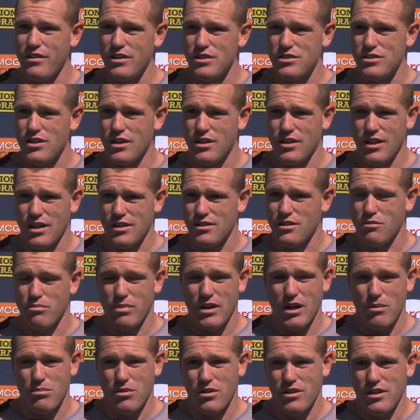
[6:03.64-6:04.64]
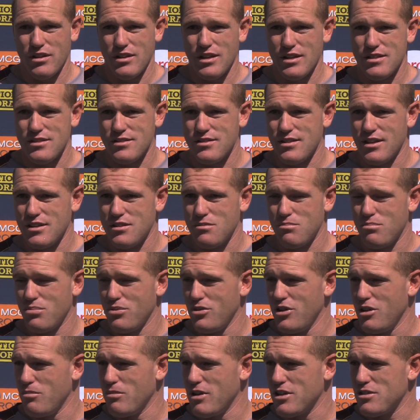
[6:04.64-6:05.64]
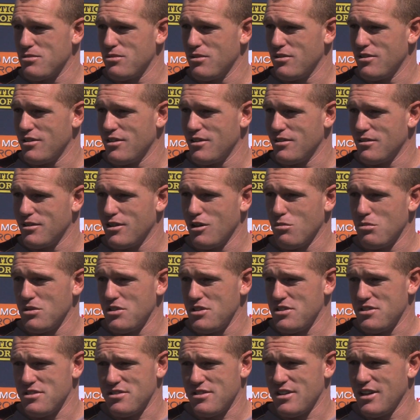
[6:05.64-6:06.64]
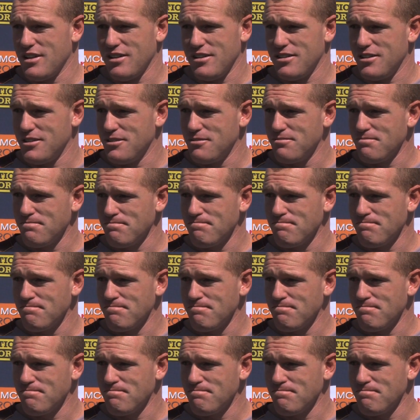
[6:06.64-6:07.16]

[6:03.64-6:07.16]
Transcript: and you elect a bump. I think that's pretty much what the competition's telling you.